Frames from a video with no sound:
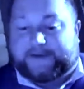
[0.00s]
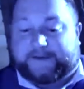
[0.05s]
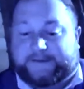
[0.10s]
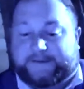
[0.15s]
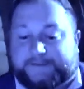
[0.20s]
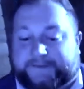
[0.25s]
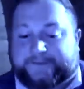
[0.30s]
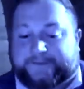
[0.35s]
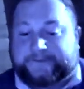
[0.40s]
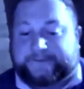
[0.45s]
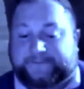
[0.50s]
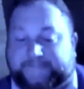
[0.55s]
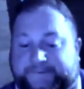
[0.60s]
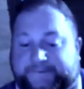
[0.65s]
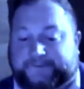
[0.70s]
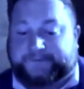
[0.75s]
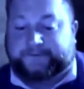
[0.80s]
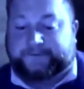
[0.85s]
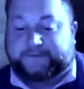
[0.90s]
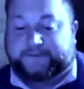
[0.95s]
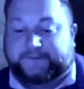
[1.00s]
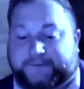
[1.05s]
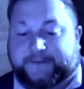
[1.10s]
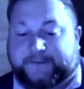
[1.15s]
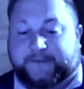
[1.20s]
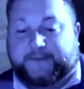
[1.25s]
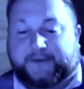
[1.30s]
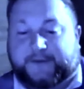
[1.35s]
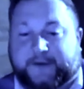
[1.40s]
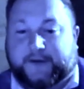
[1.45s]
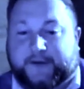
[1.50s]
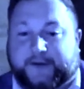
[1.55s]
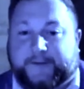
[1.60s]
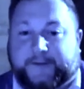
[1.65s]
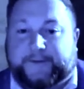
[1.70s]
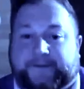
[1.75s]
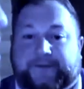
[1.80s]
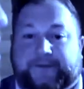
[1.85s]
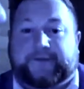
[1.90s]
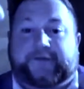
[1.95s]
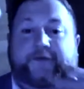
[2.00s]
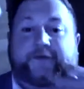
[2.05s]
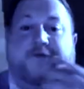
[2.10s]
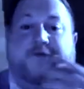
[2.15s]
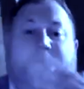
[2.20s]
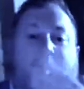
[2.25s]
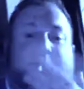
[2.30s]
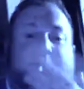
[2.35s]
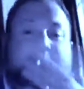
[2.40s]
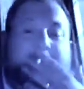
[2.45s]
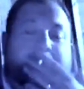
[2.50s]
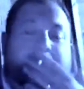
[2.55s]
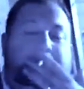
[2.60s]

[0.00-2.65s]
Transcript: Rendlesham Forest. Heather, we've